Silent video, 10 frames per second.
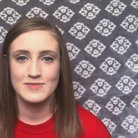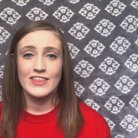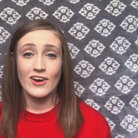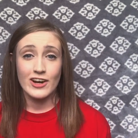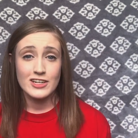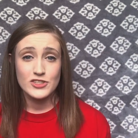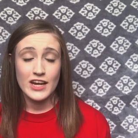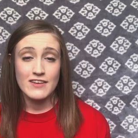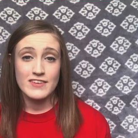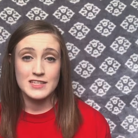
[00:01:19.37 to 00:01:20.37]
The
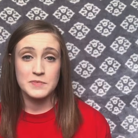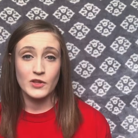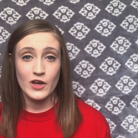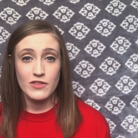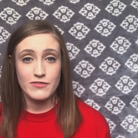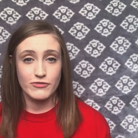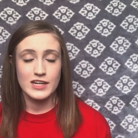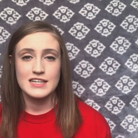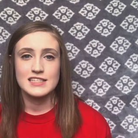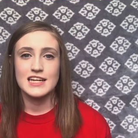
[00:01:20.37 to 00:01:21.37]
architrave is below the frieze